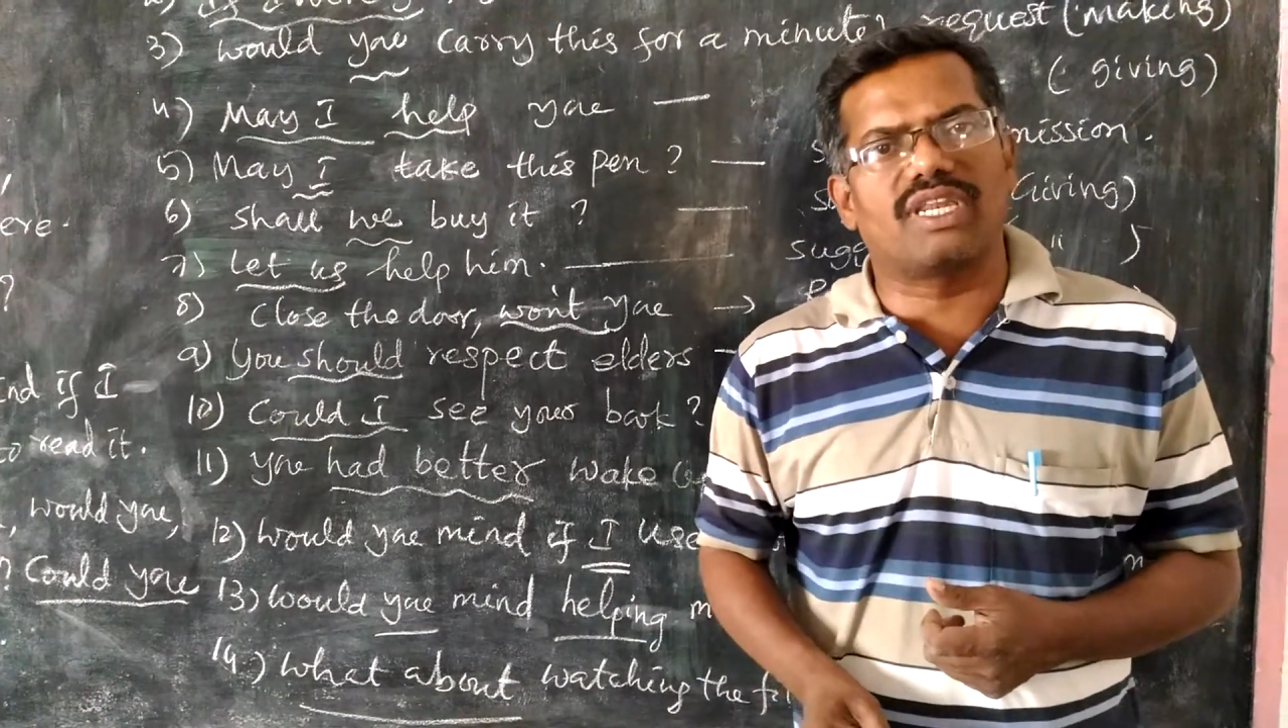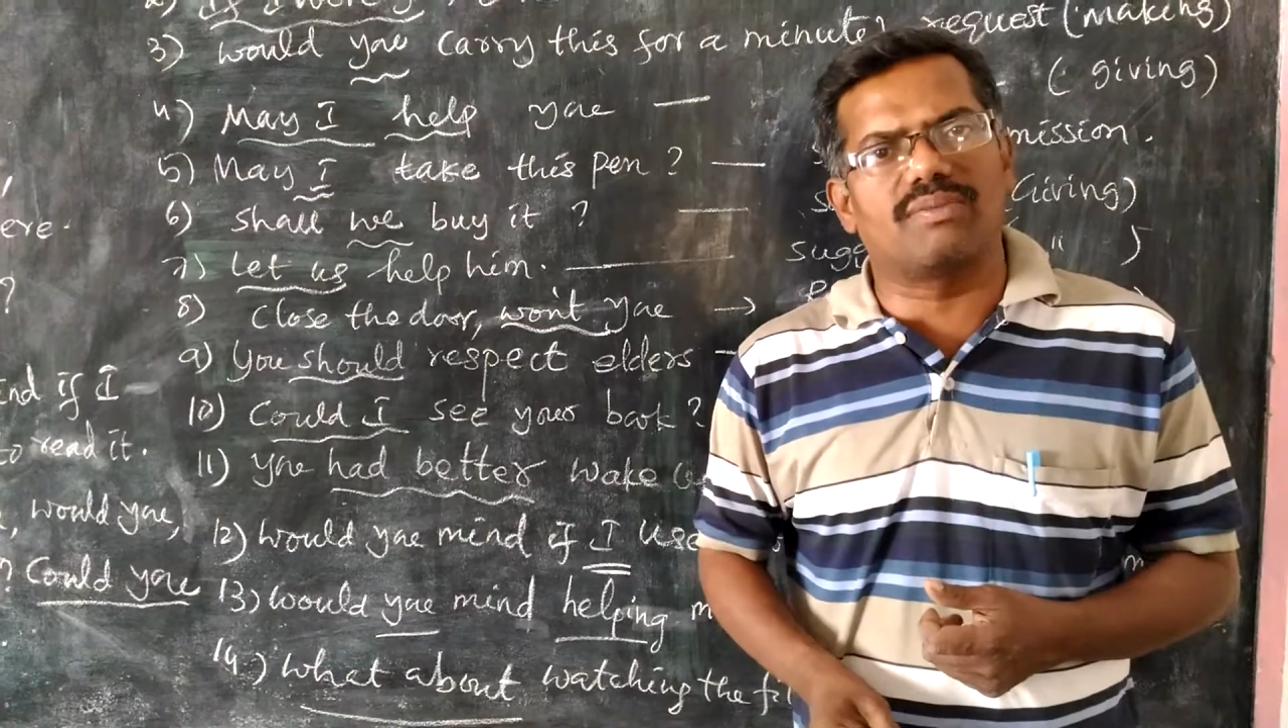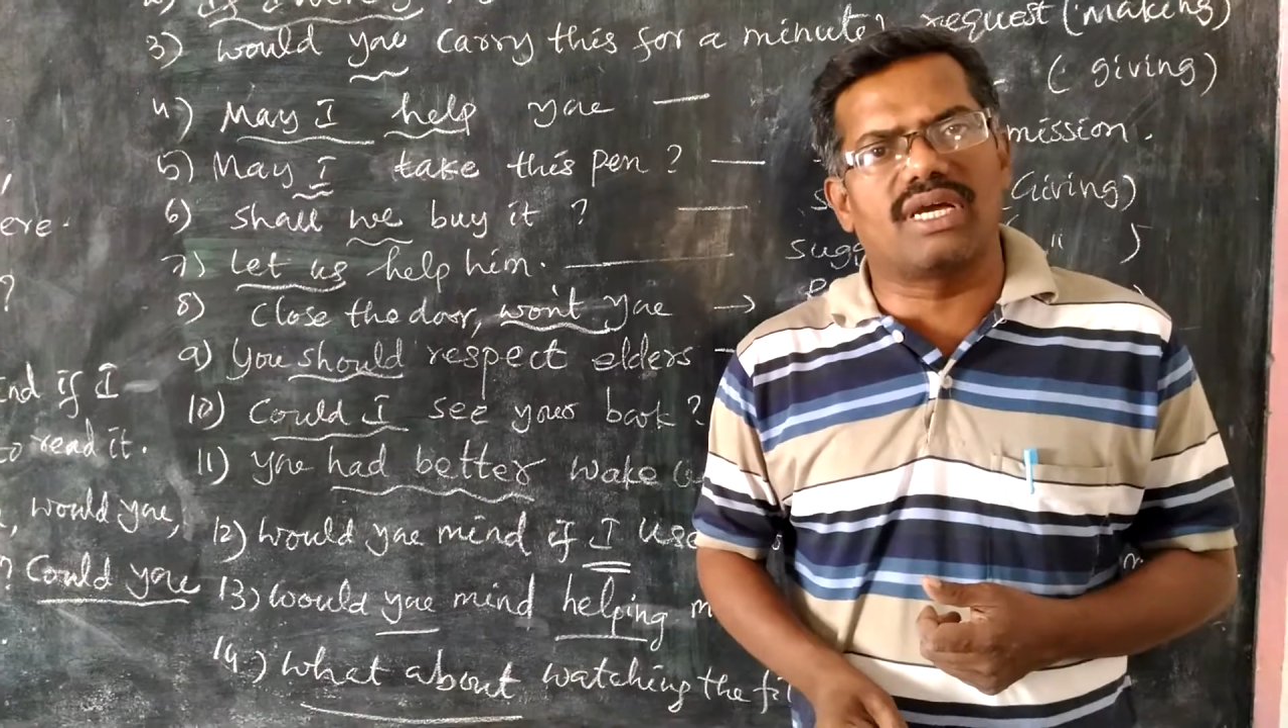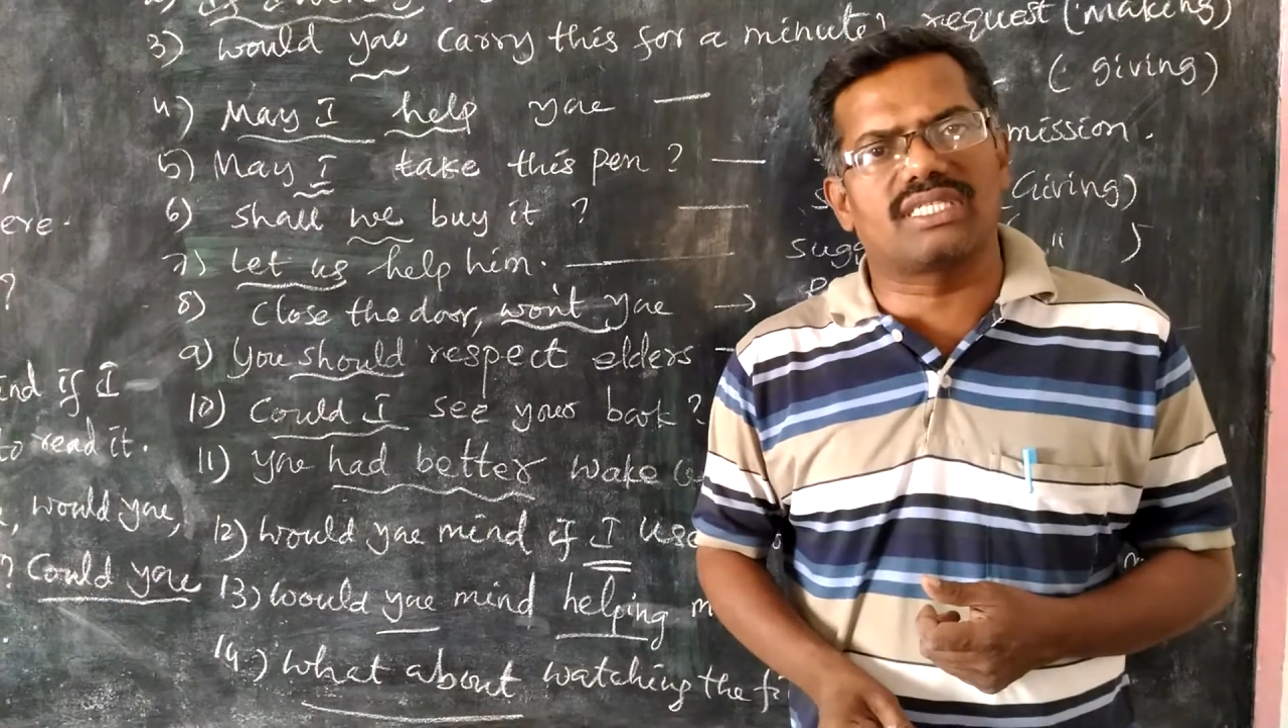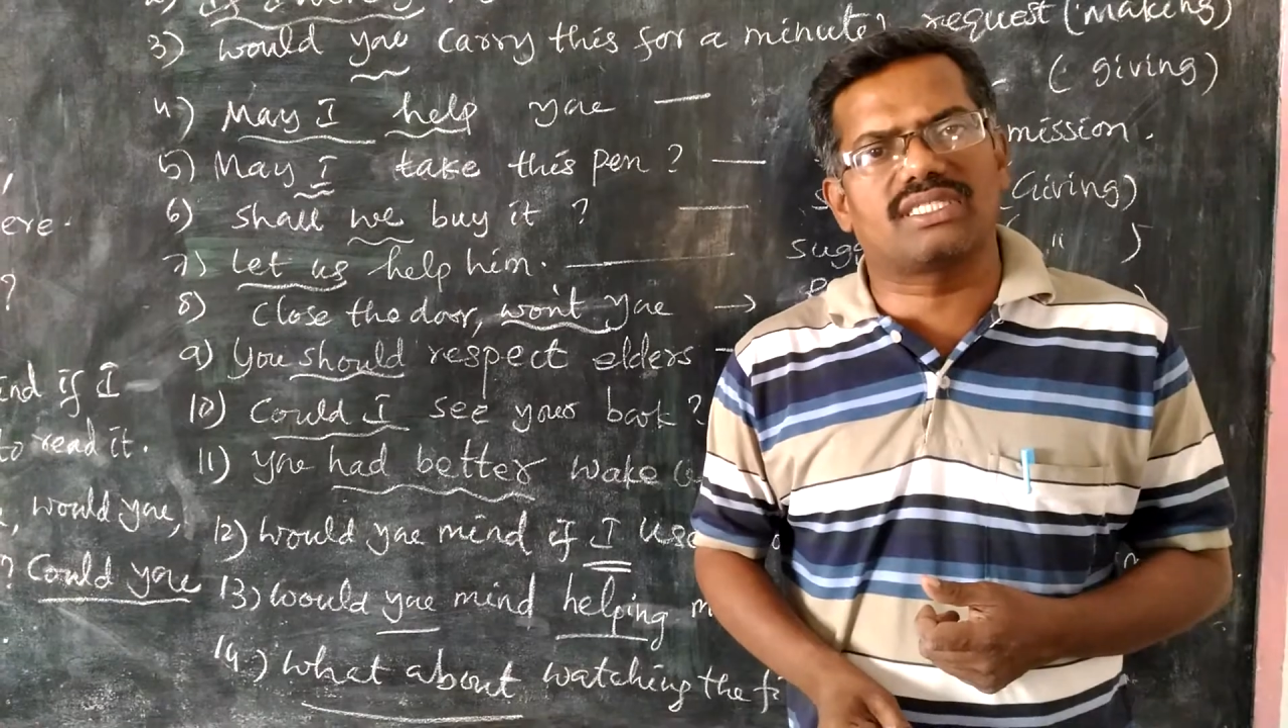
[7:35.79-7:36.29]

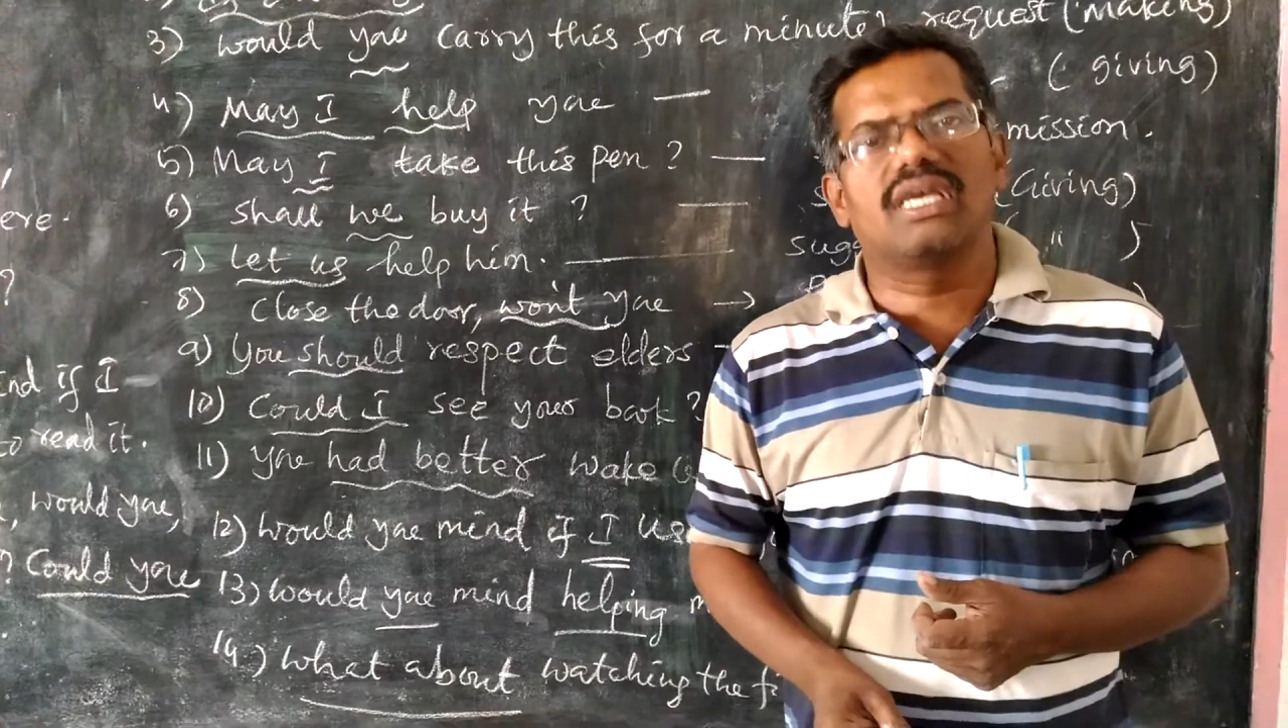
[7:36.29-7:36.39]
much.